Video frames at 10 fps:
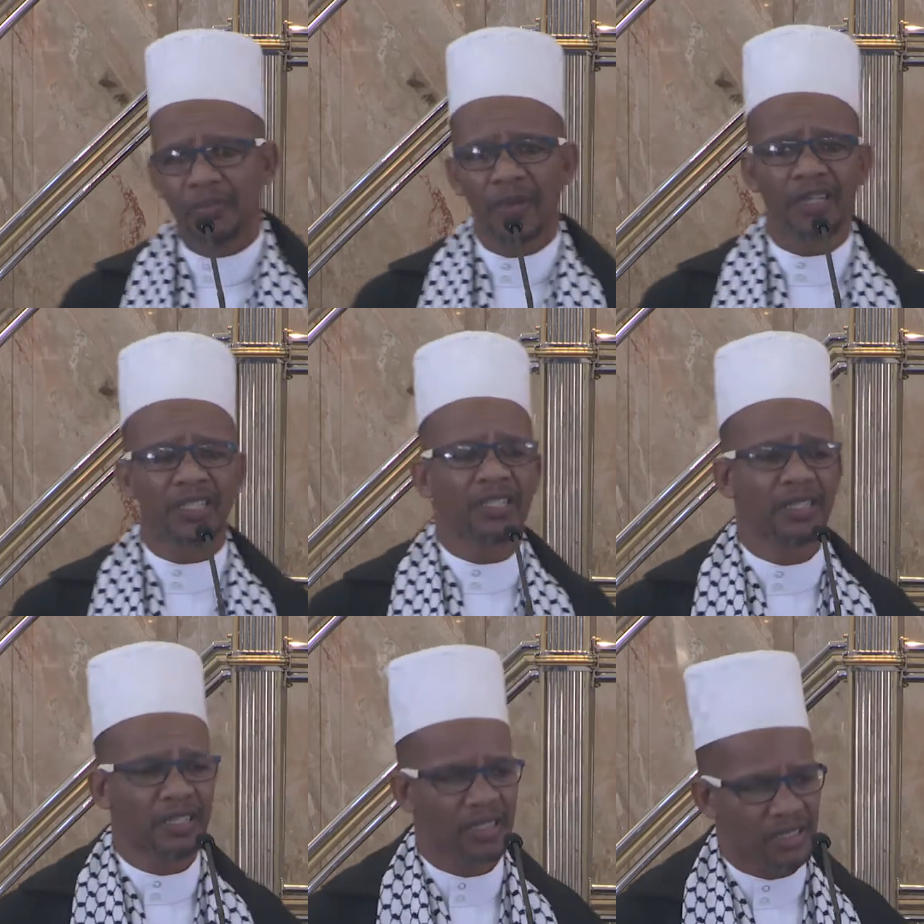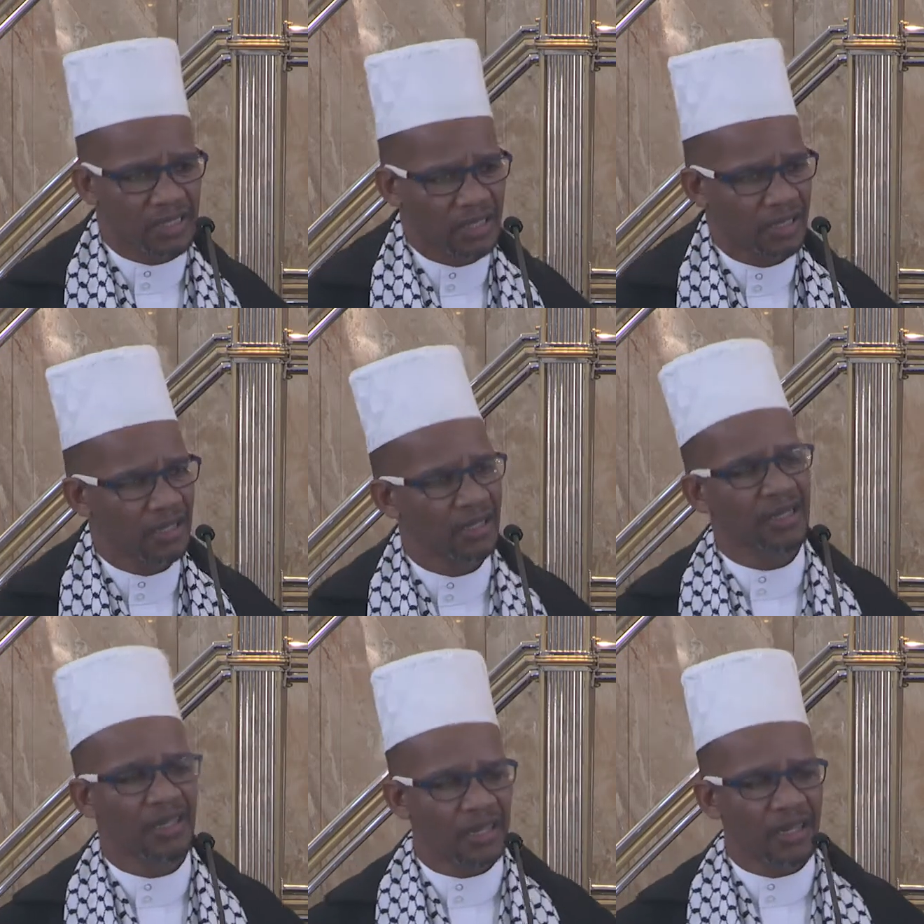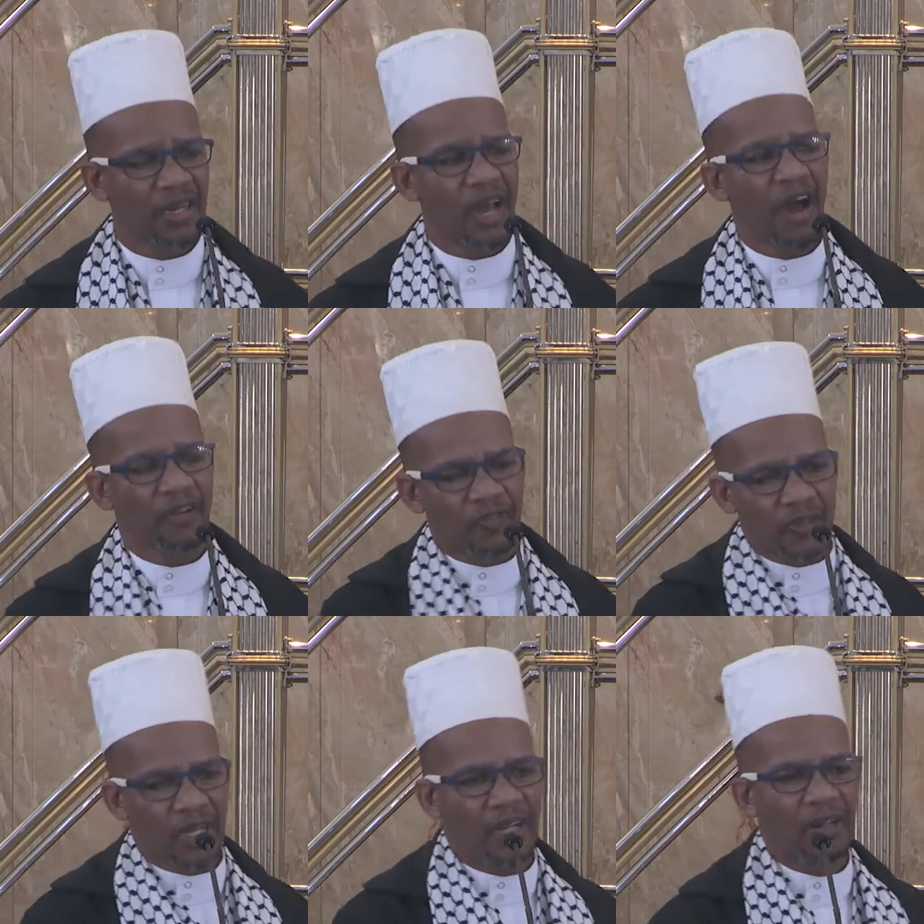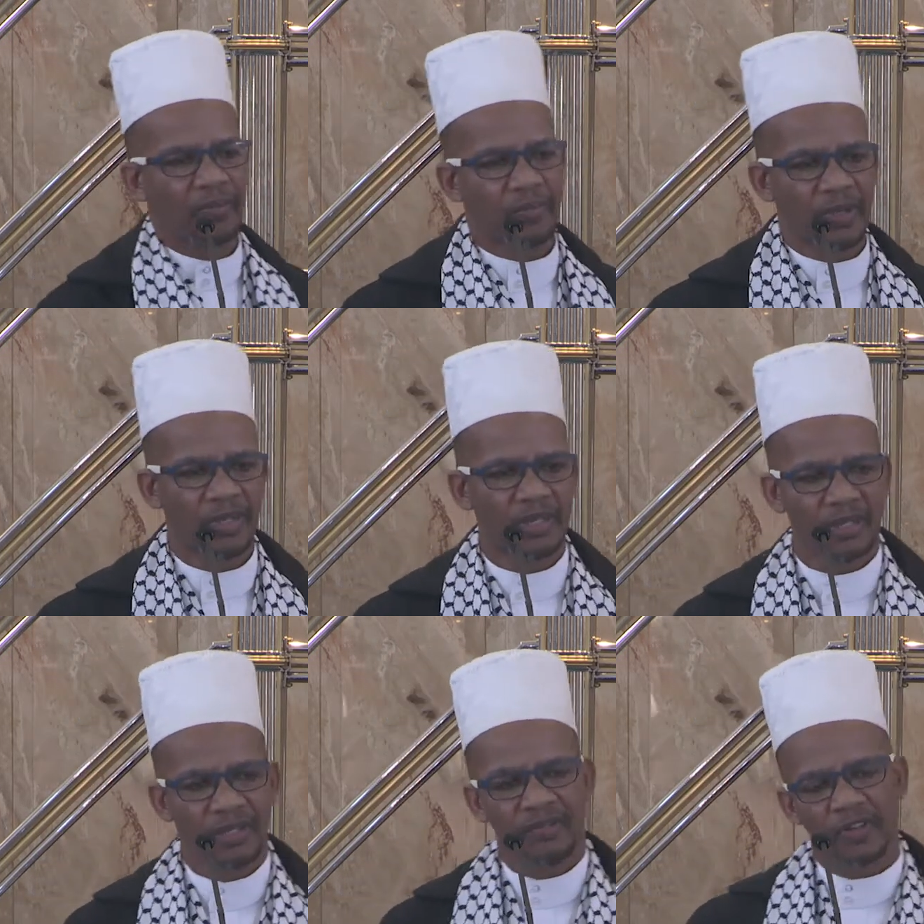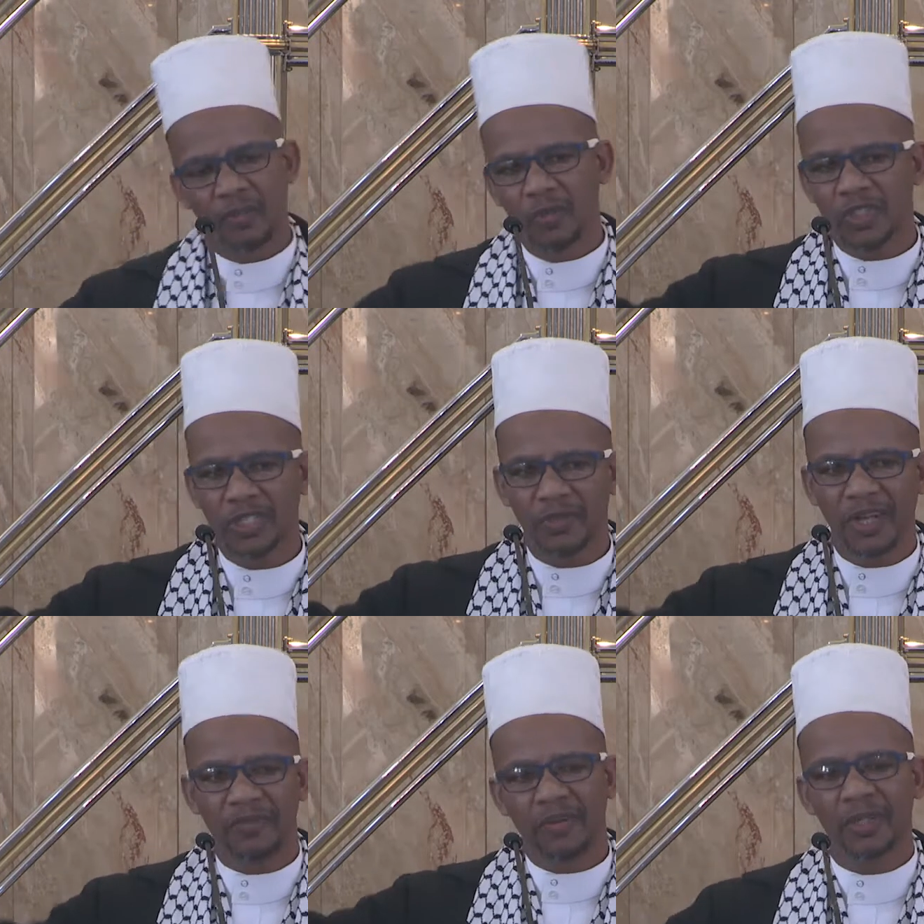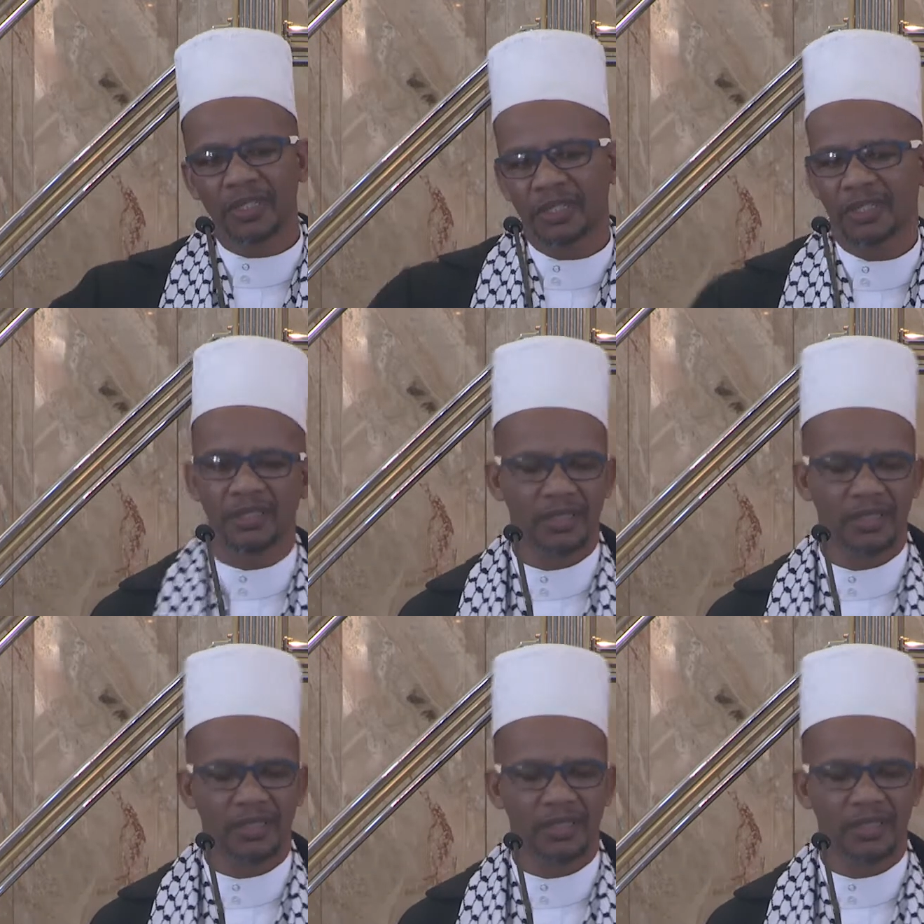Palestinians cry out for the help from Muslim governments.